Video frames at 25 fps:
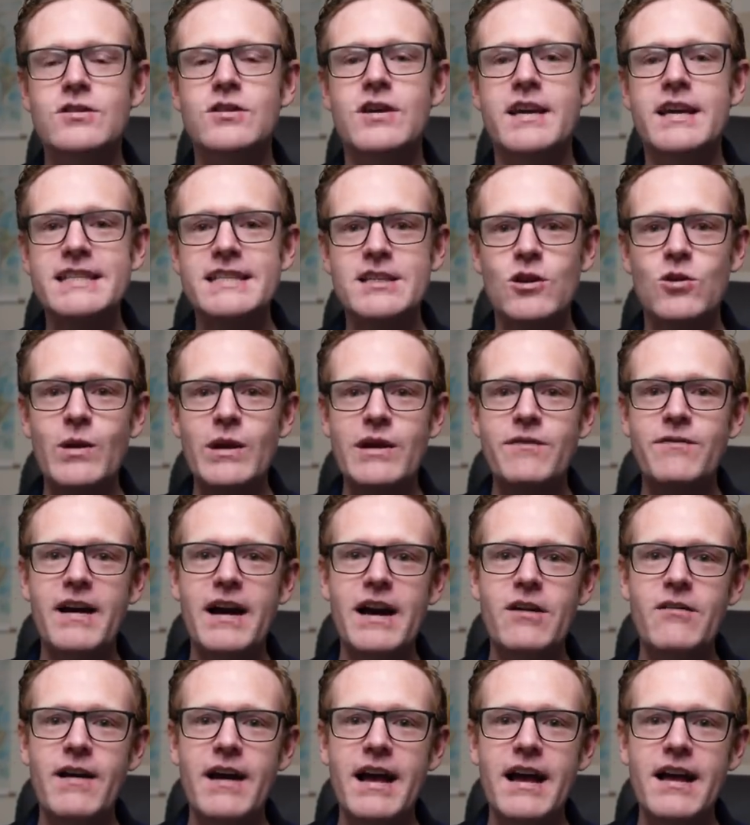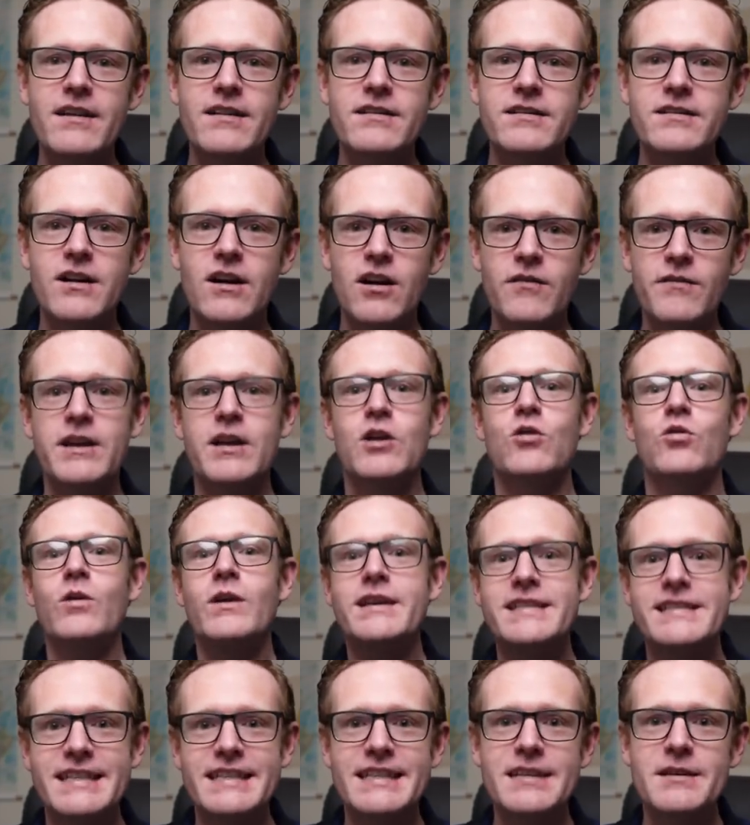So here's a quickfire round of
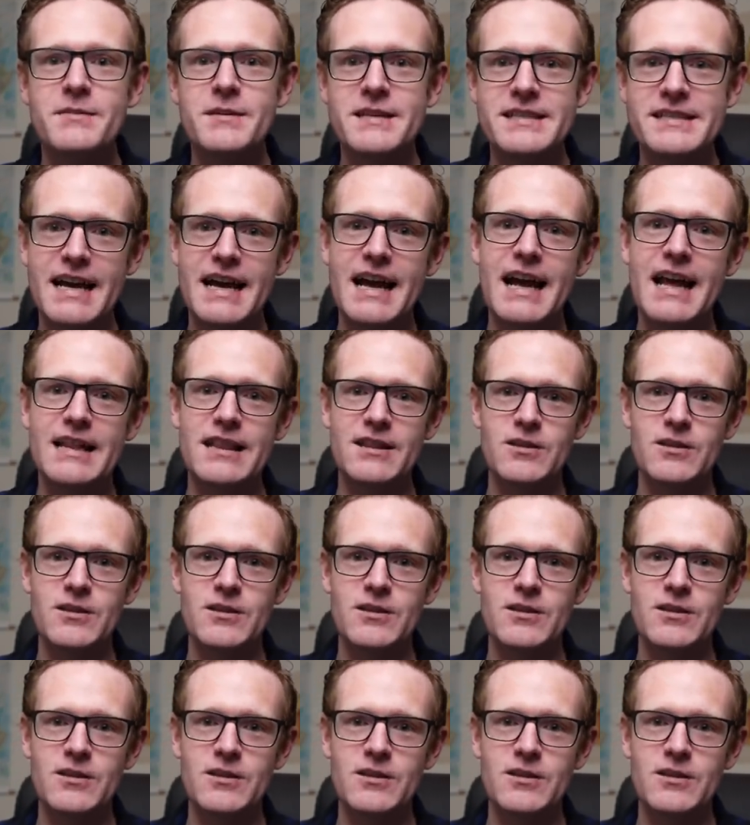increasingly bizarre